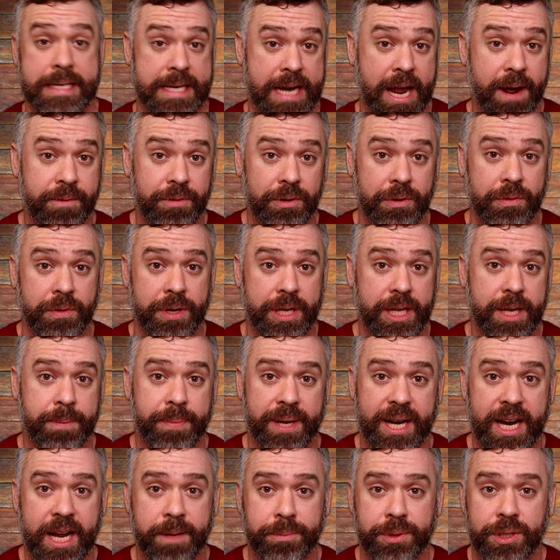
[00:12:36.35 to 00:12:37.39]
never really
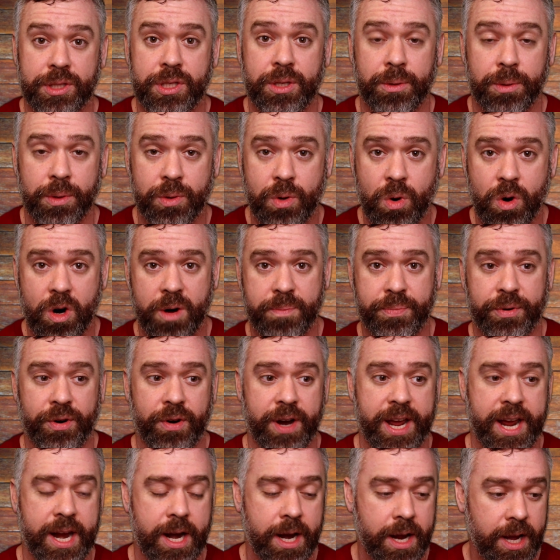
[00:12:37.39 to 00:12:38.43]
been able to
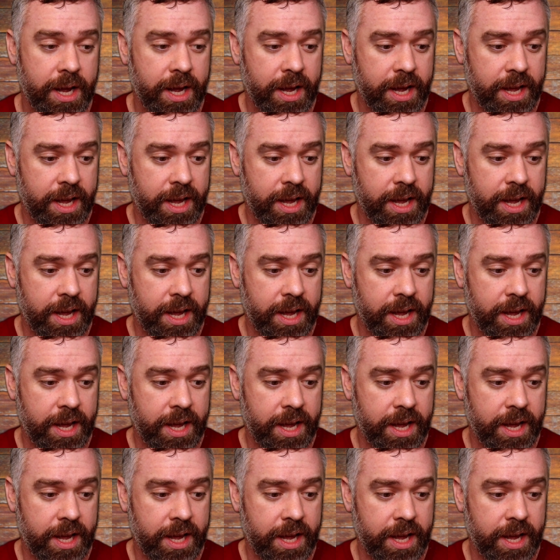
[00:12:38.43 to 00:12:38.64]
incorporate